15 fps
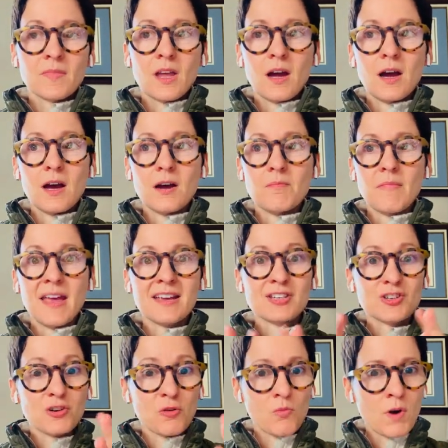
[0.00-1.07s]
and
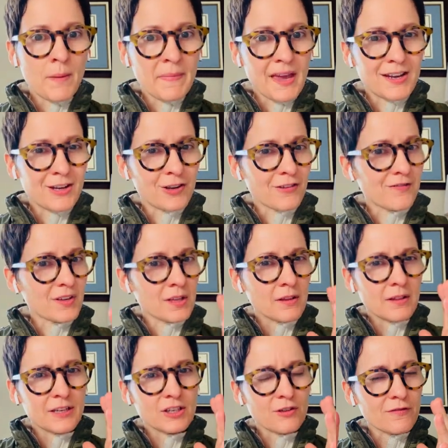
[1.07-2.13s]
you're a woman and you're
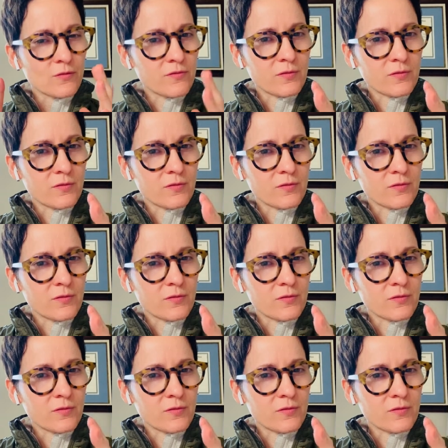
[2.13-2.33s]
feeling